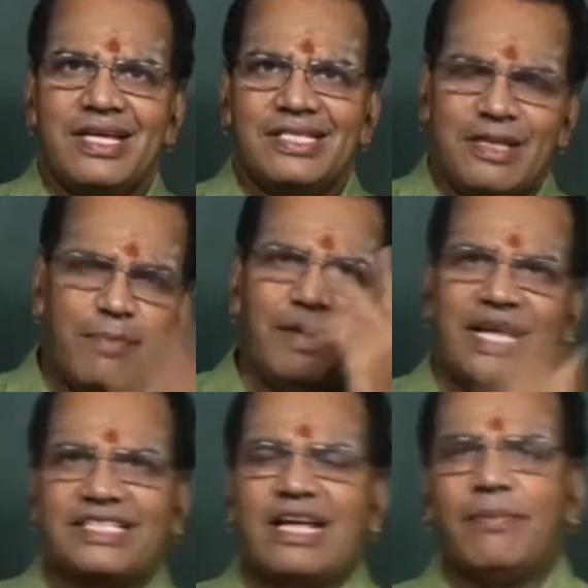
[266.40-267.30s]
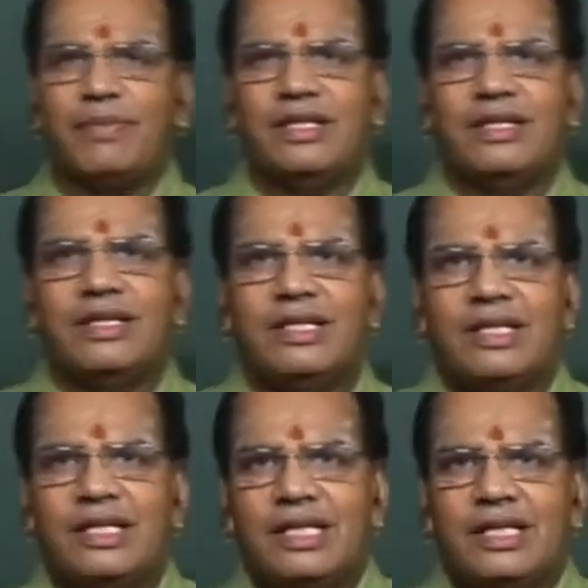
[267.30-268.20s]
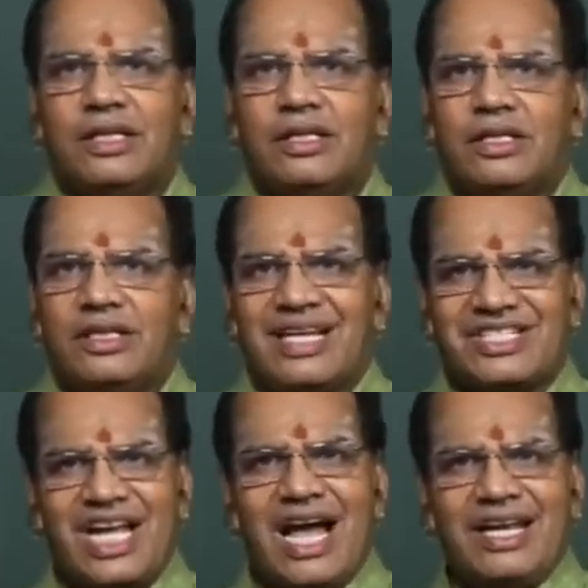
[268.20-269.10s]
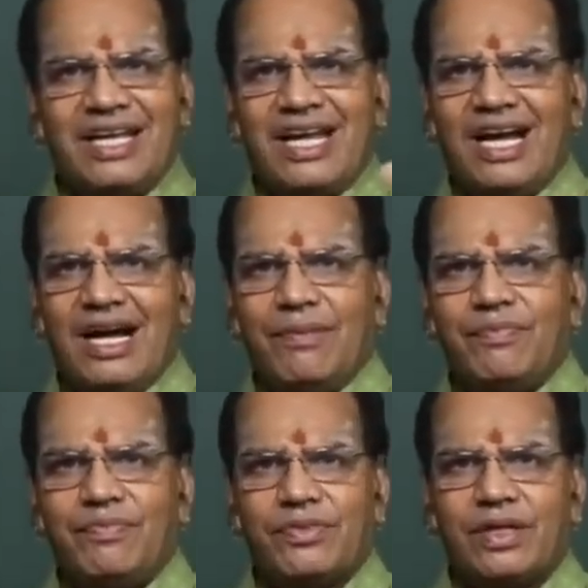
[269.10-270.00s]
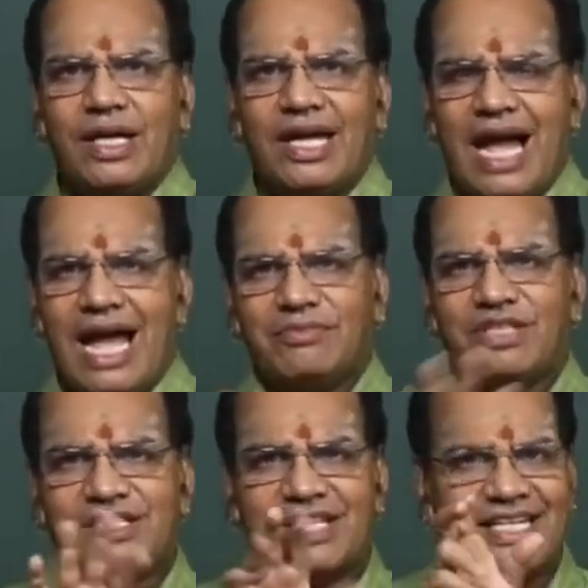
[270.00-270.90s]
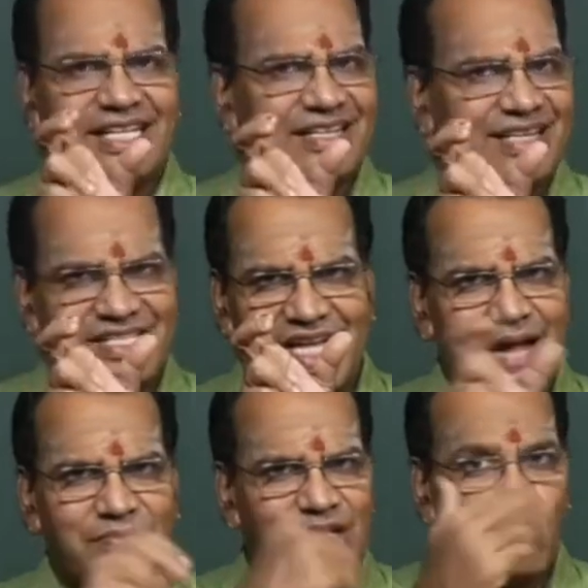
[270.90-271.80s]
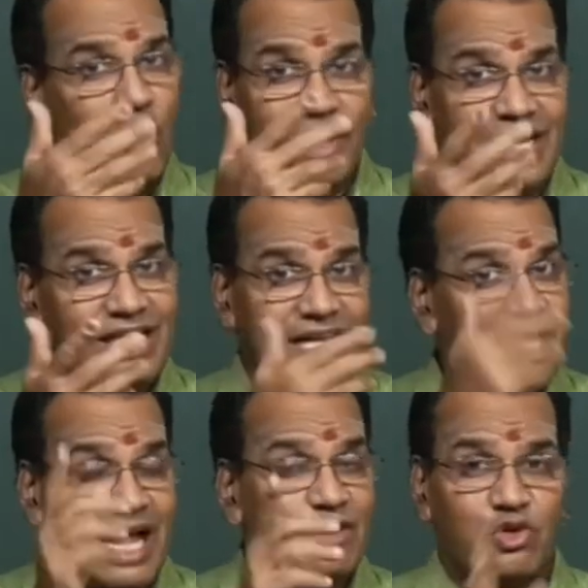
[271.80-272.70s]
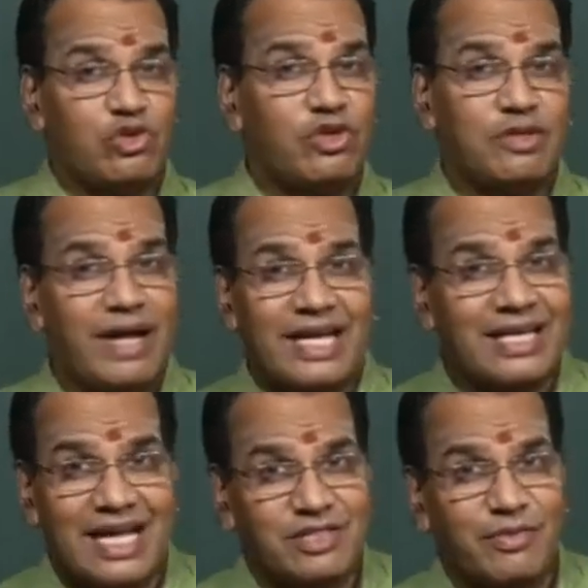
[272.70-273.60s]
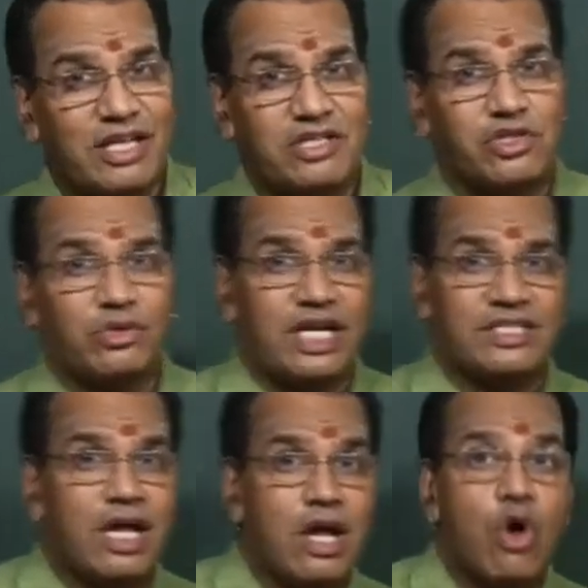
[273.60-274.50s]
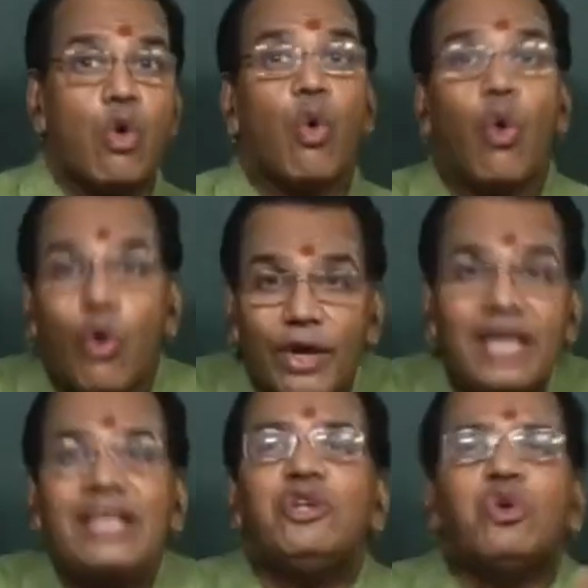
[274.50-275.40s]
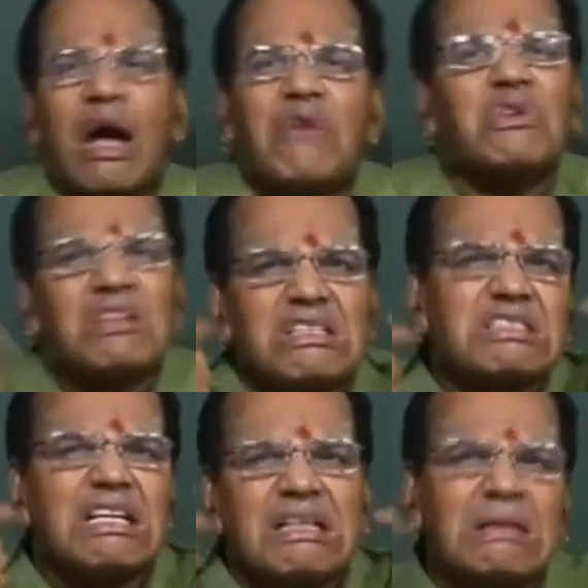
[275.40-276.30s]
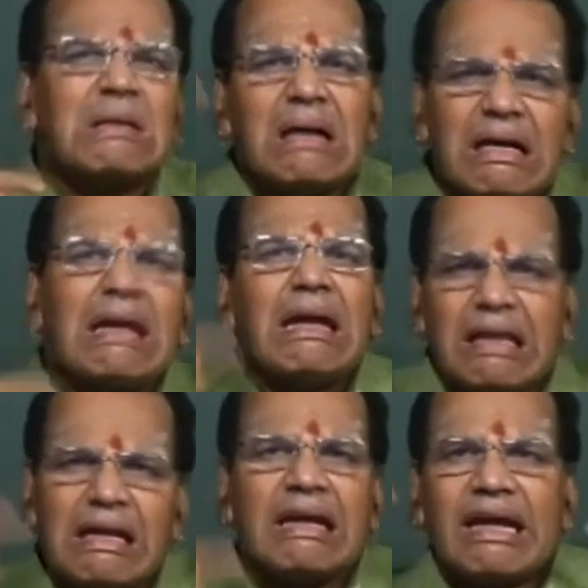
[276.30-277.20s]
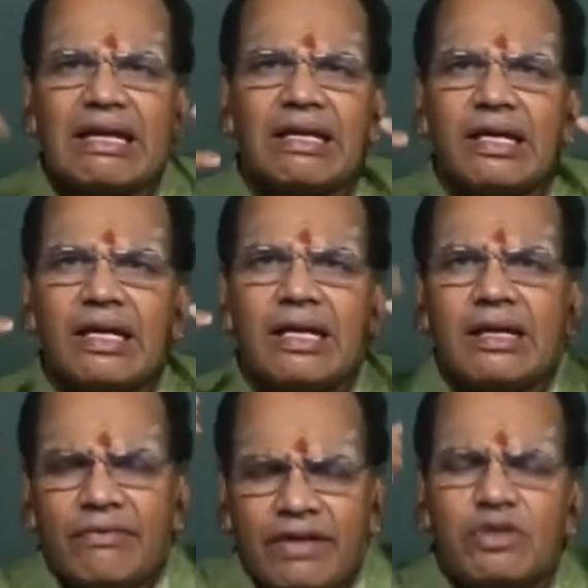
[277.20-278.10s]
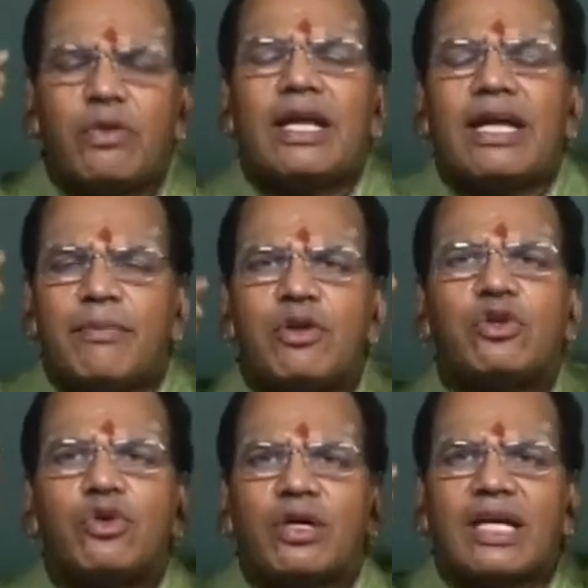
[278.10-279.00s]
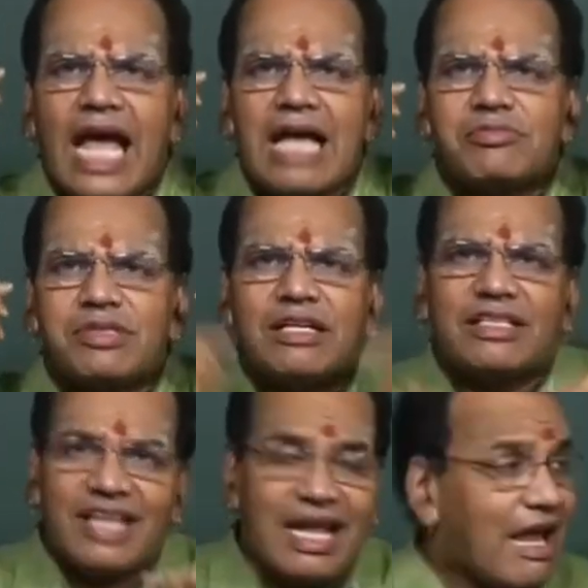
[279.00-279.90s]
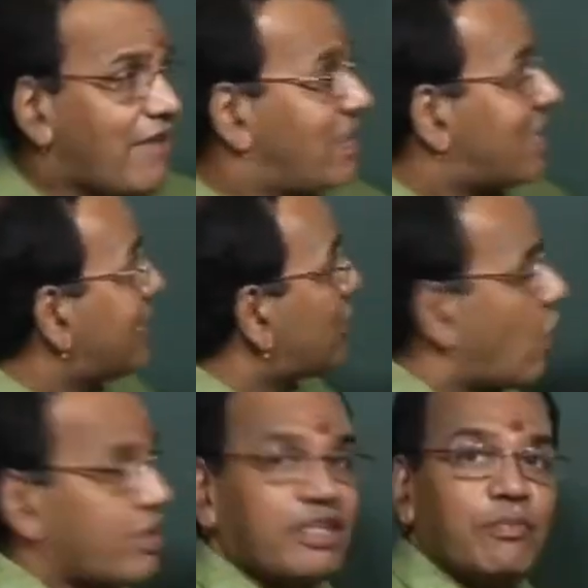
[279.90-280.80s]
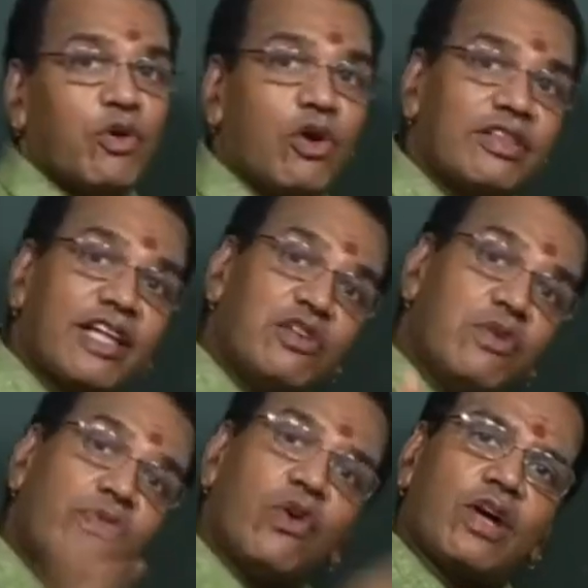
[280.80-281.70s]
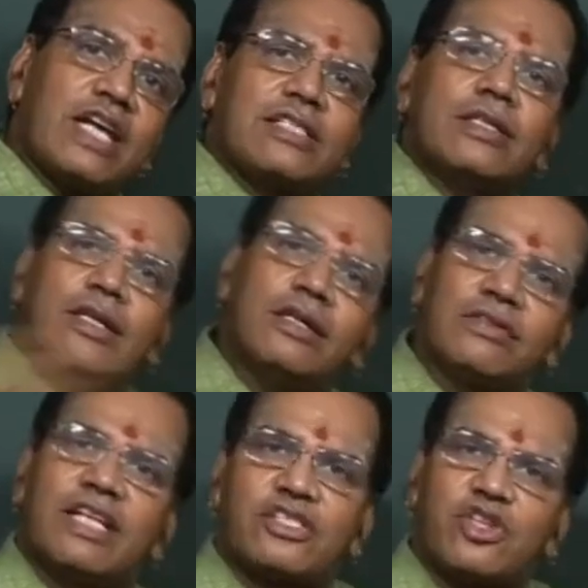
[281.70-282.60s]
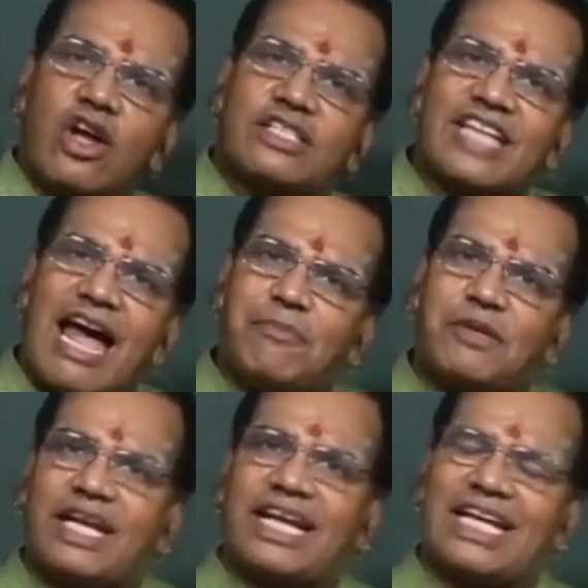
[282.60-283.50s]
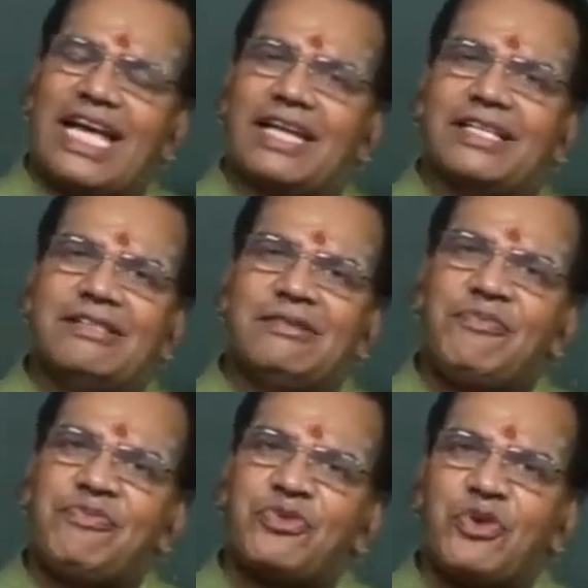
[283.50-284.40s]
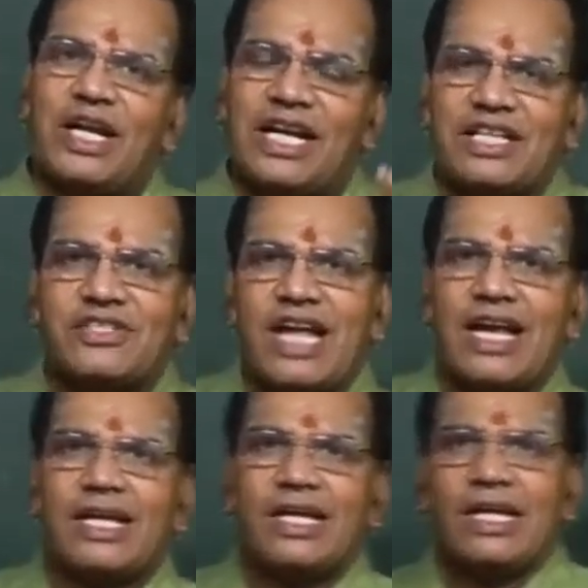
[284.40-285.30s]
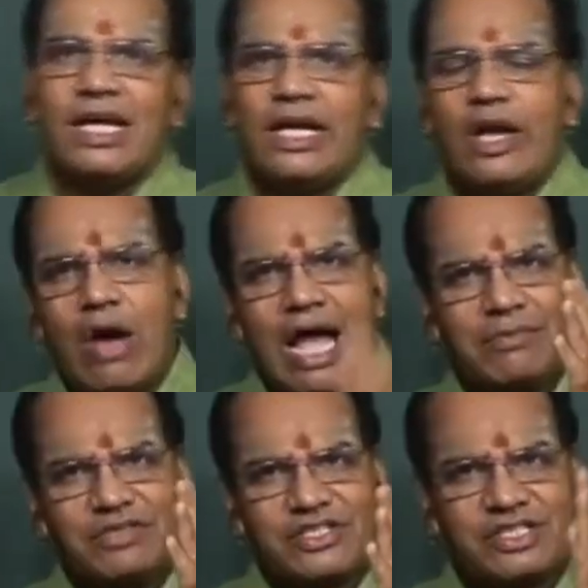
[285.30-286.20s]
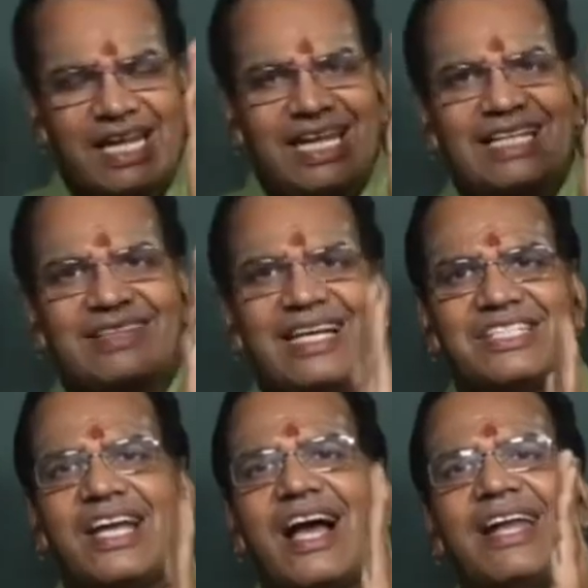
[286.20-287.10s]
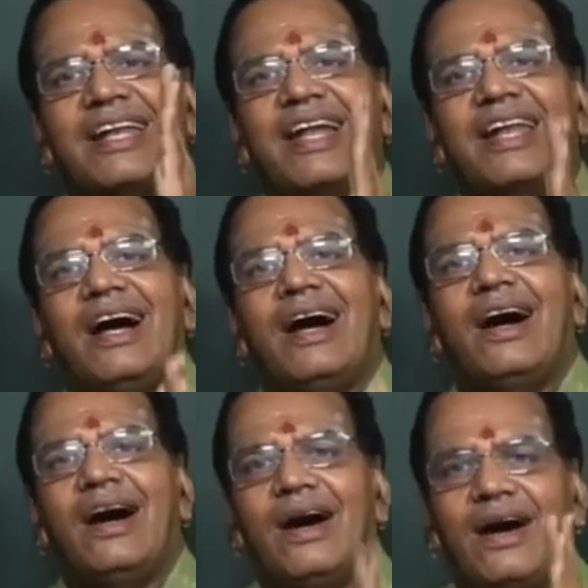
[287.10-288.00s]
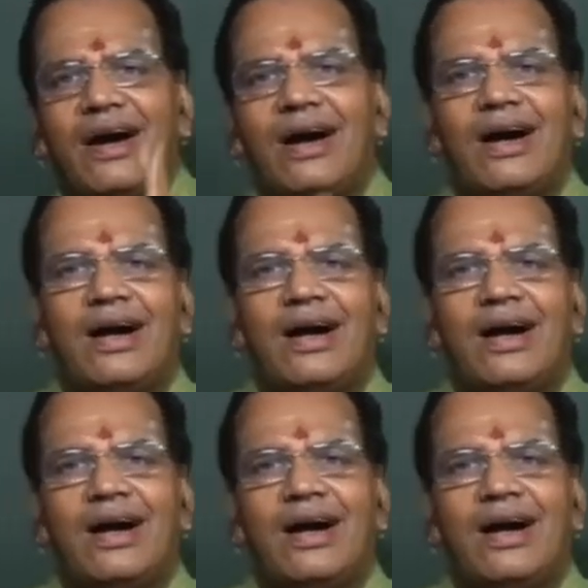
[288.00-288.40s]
Simple example. Dashananaha. I am just writing Dasha. I am just orally, then I told you in my class, my dear students, orally you have to listen again and again. When you are able to grasp that, then I will write on the board, then you focus. That's all, chapter clear. You will understand. Now I am just telling Dashananaha.